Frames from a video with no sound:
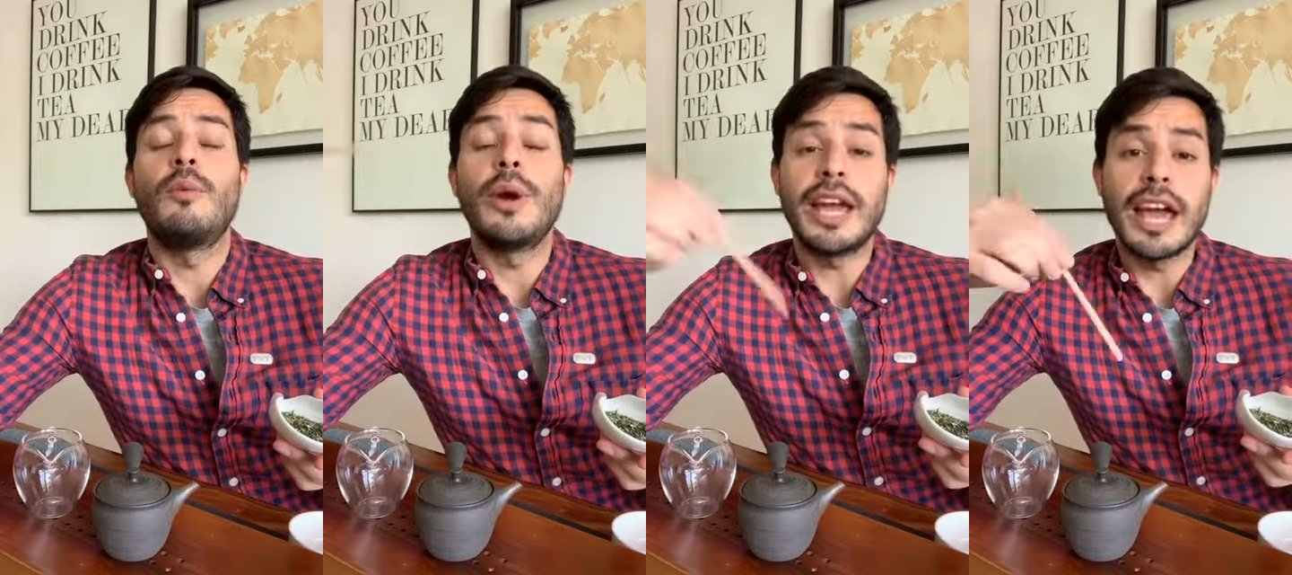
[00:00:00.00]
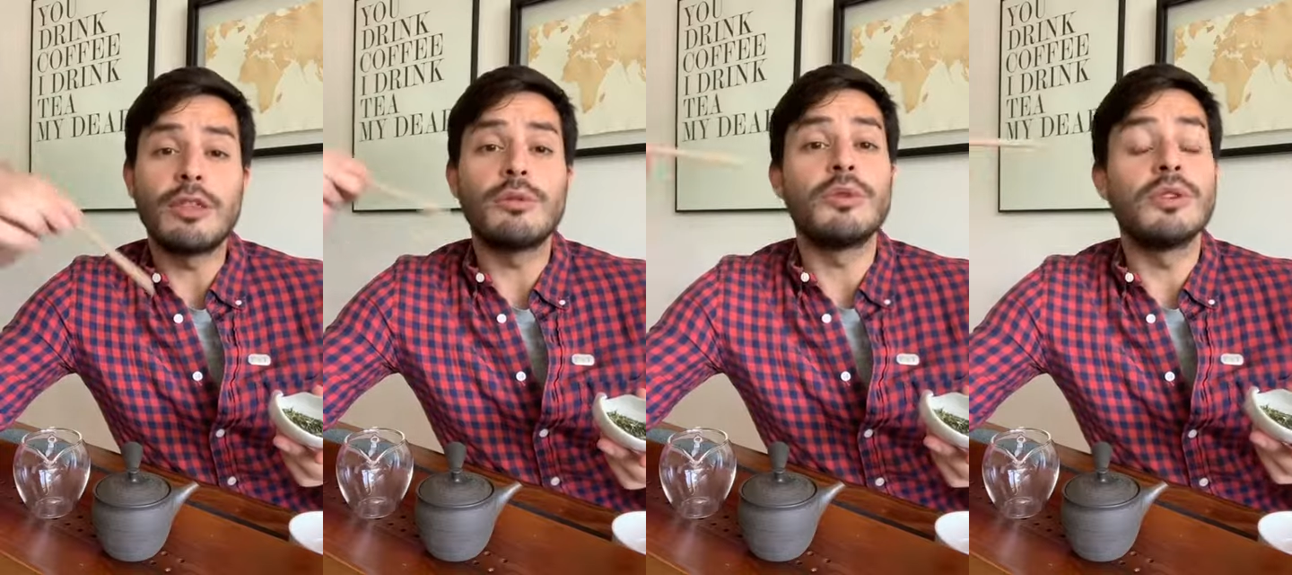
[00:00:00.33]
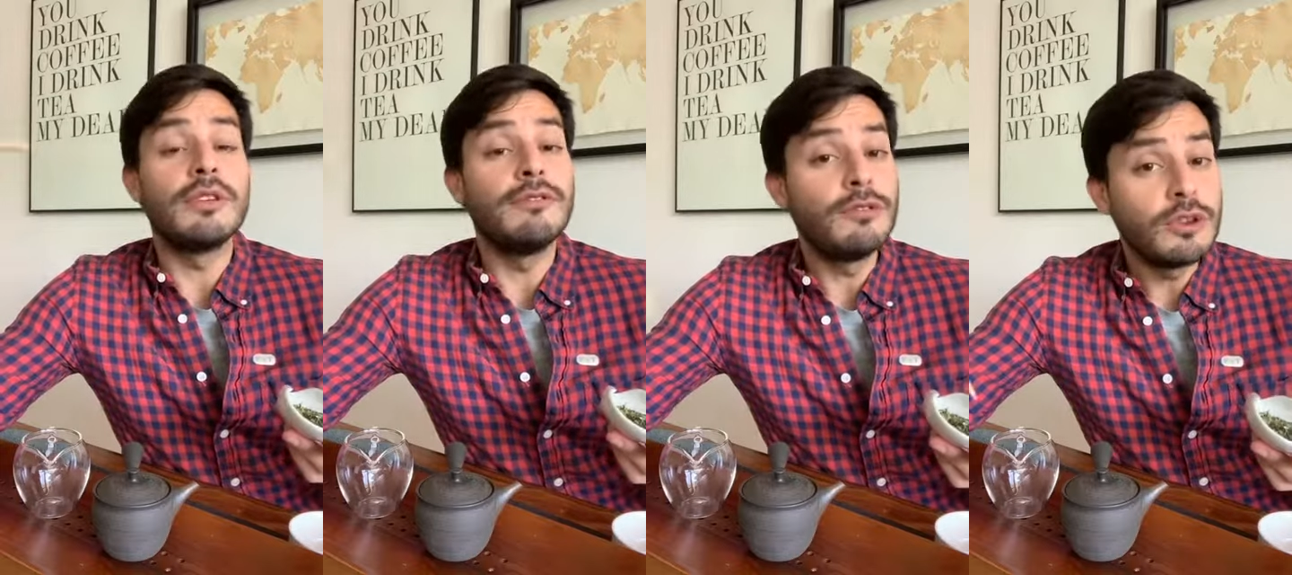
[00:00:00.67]
we get through
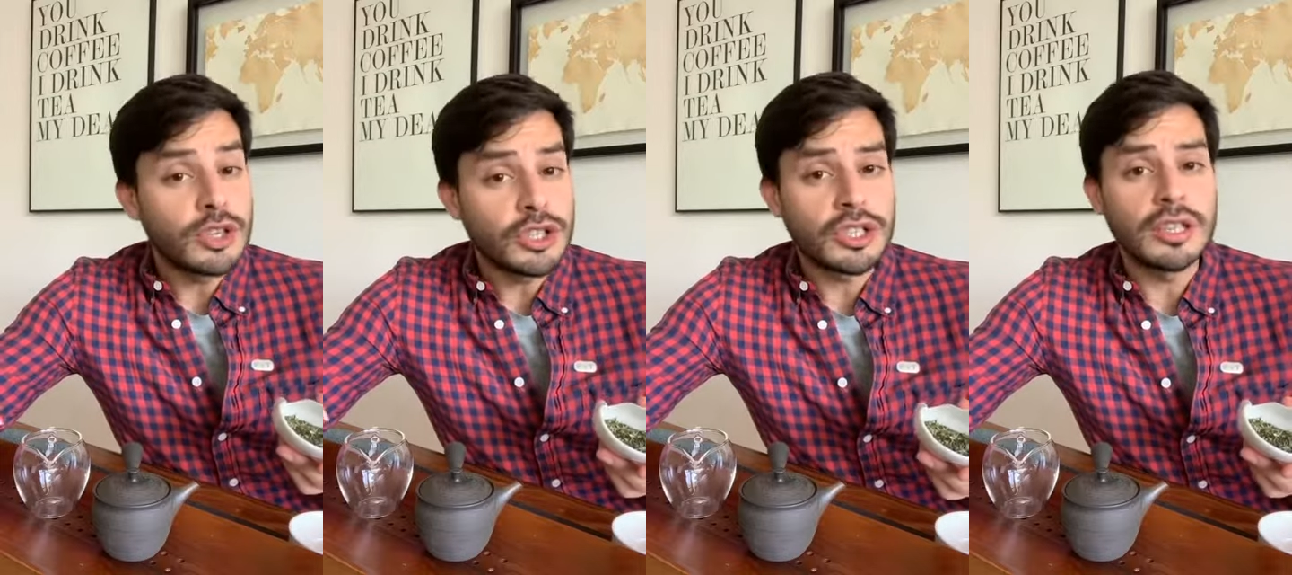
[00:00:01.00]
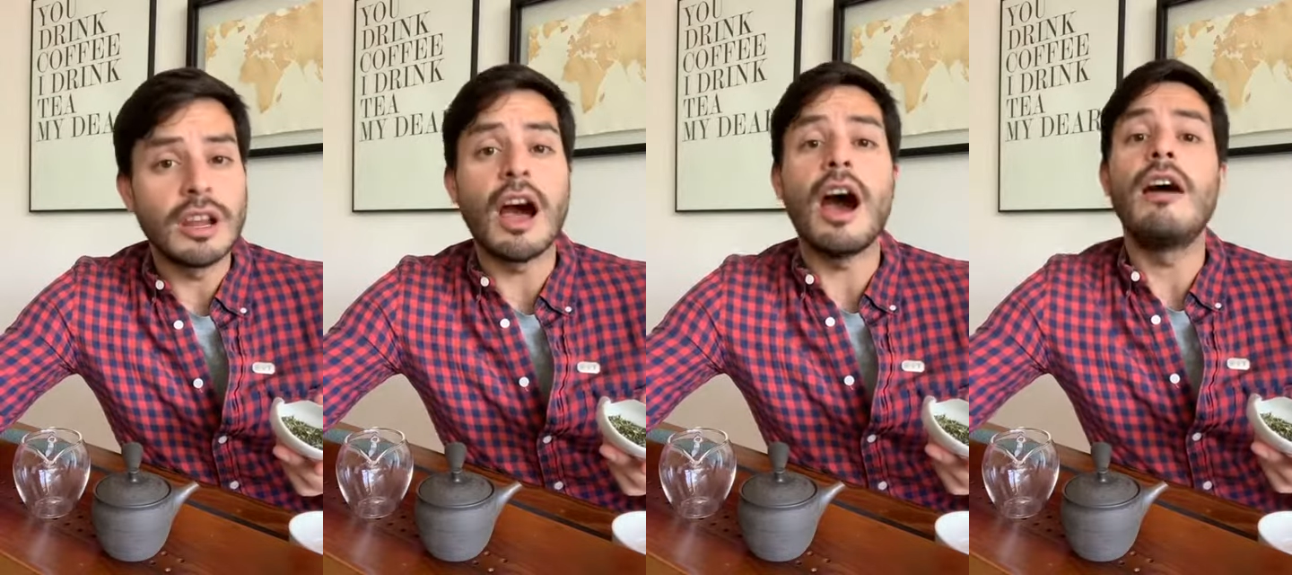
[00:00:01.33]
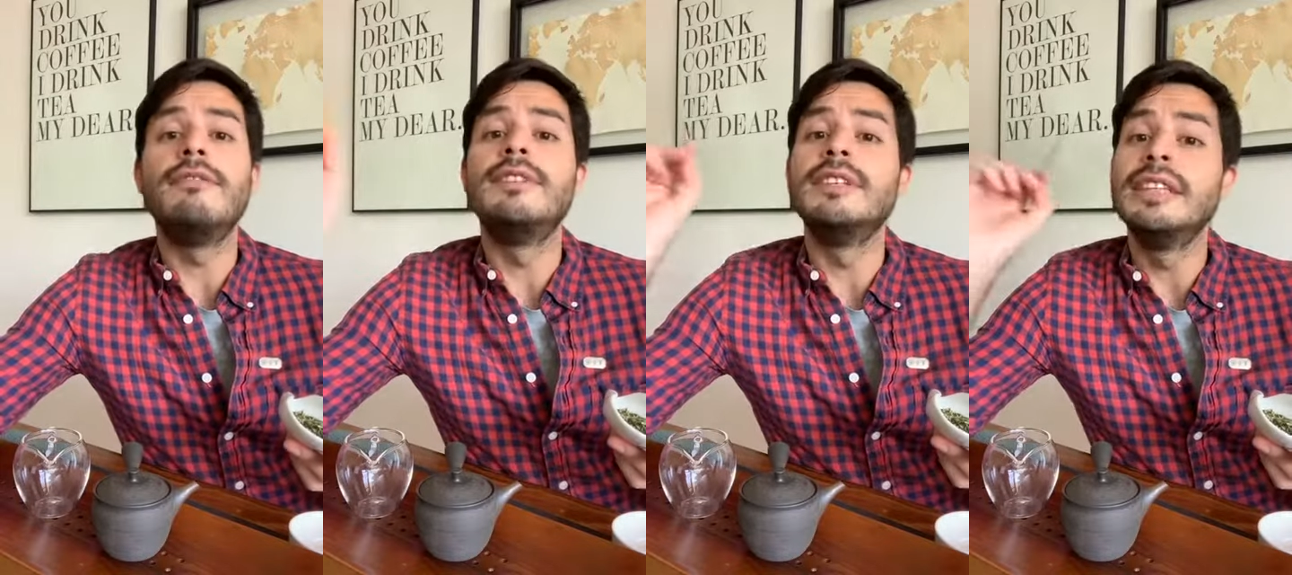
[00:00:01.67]
the infusion
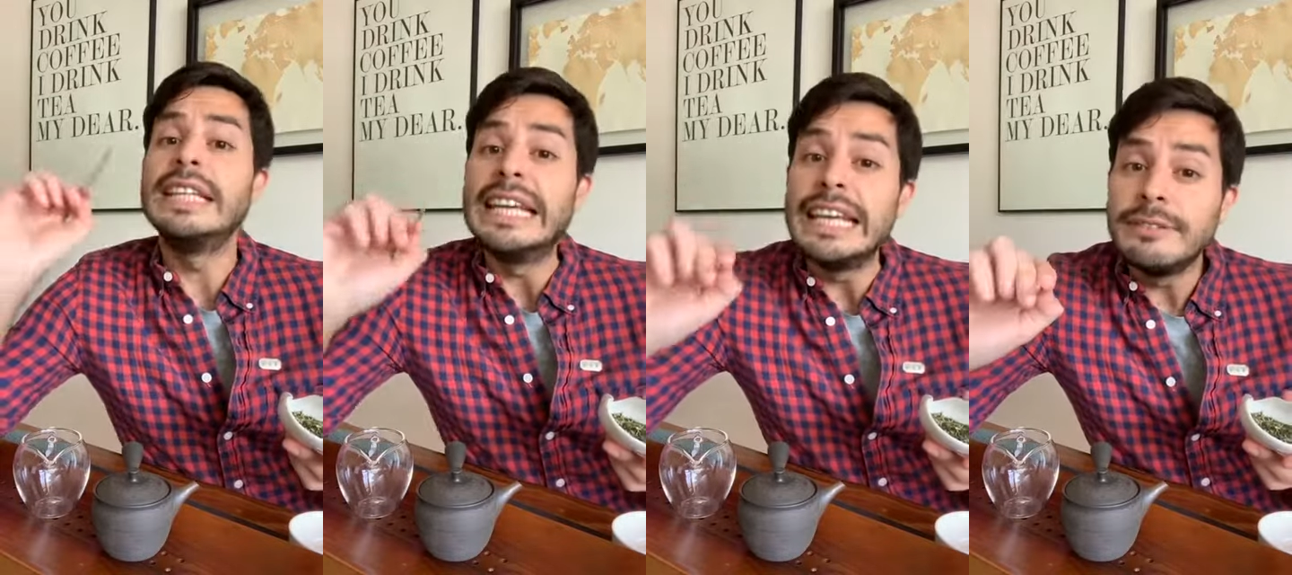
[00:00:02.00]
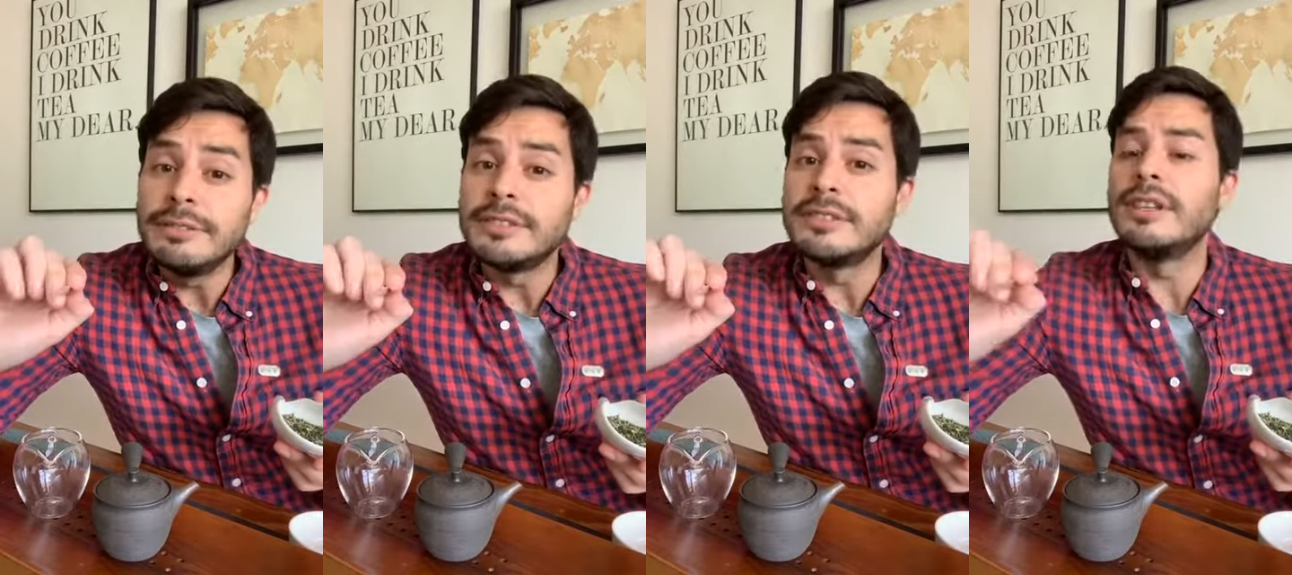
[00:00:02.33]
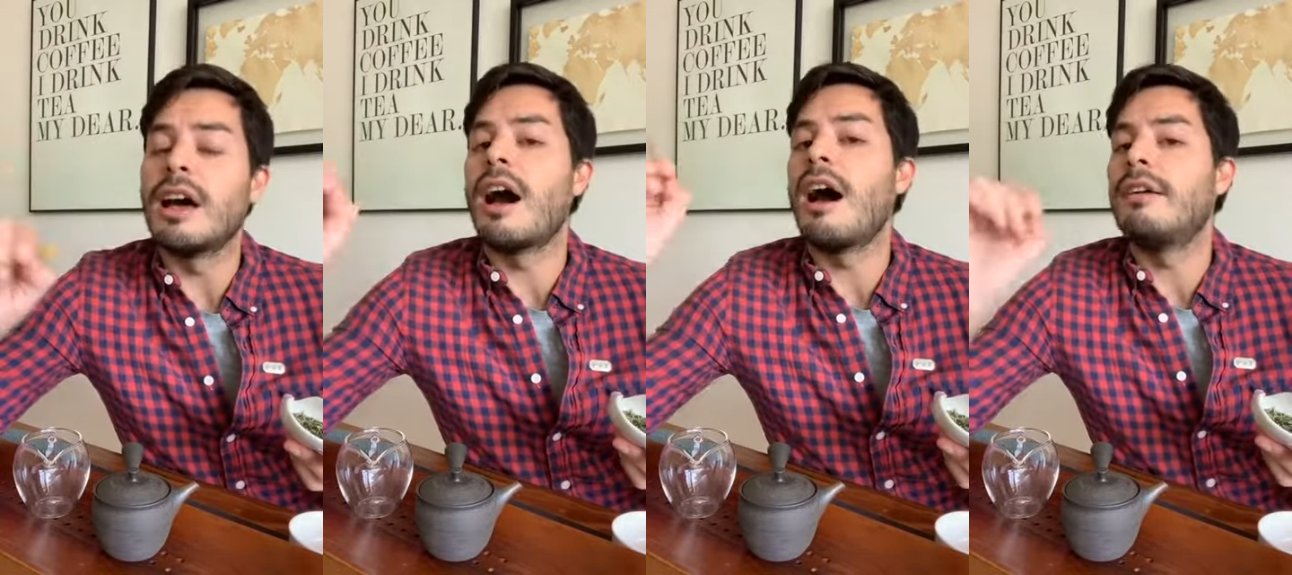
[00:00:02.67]
of the leaves
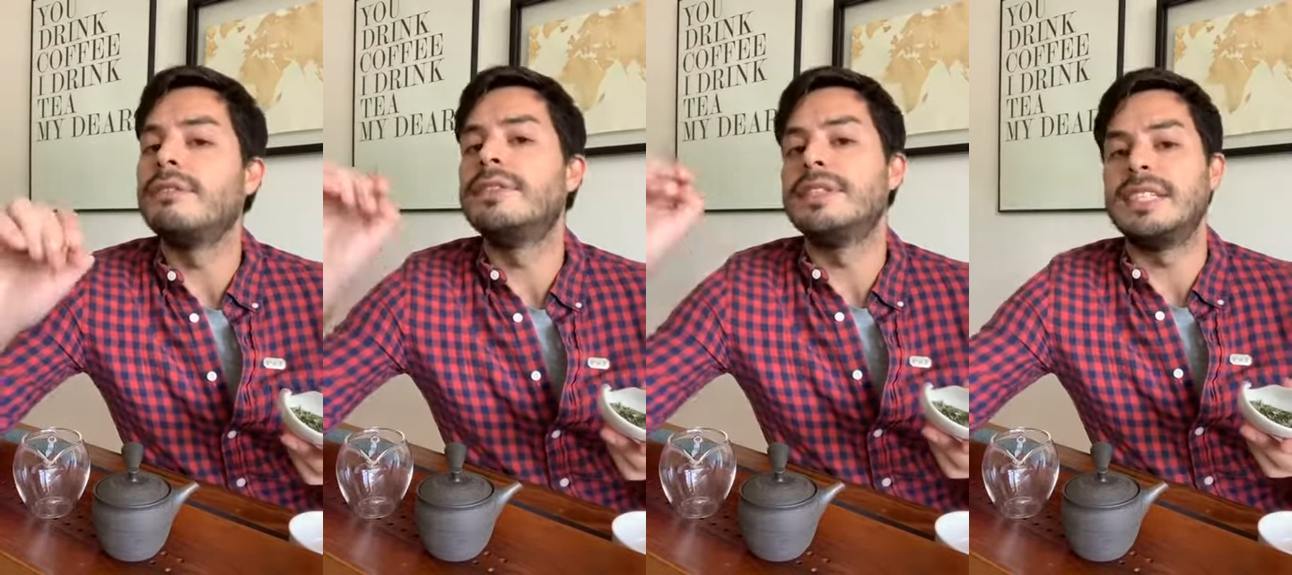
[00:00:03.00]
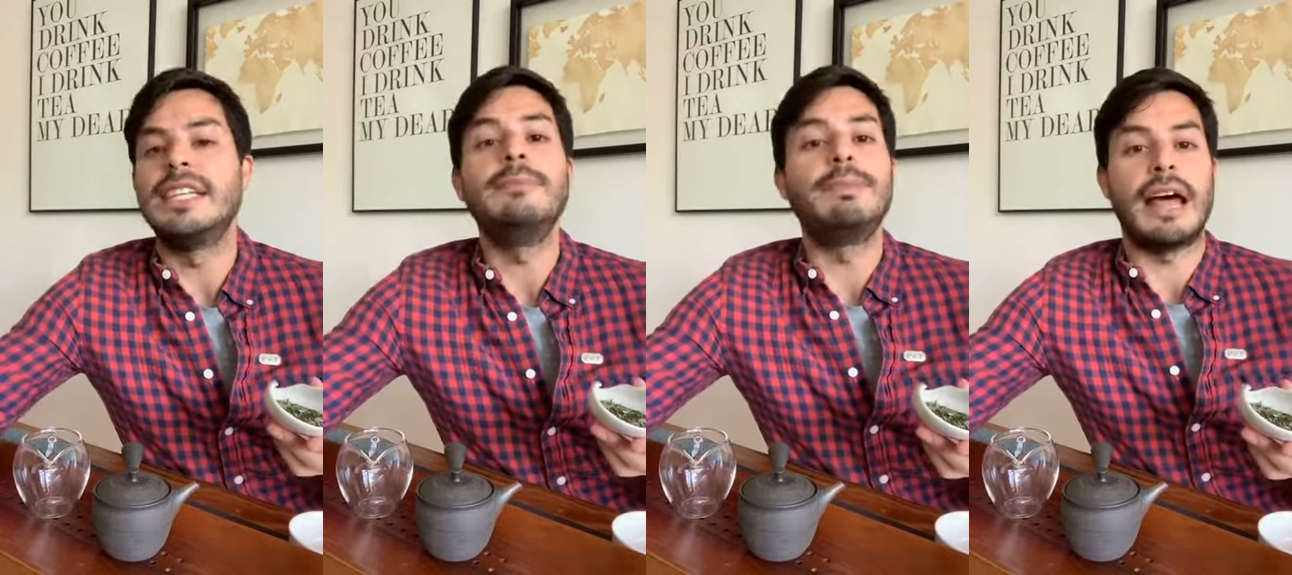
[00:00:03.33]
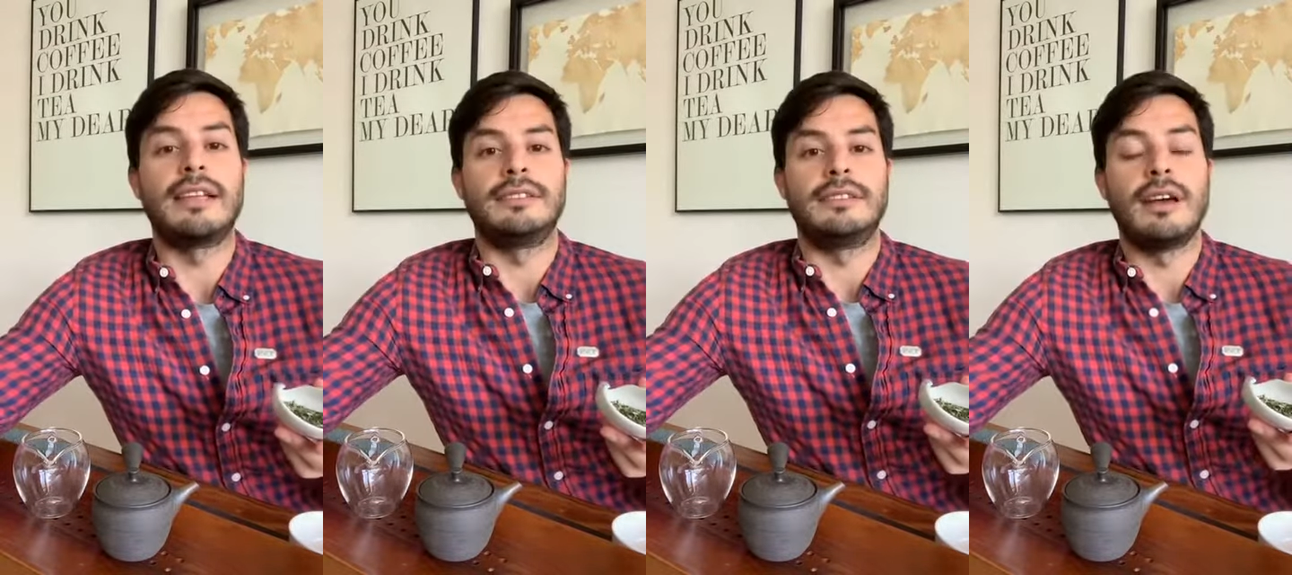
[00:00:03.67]
of the tea
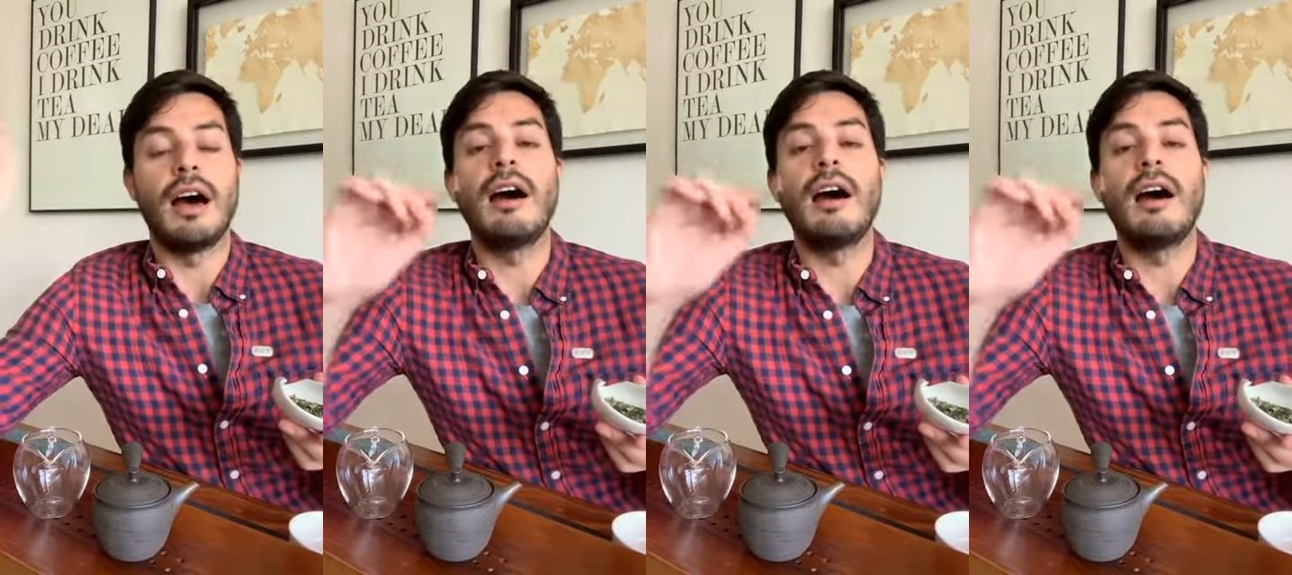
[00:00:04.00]
plant,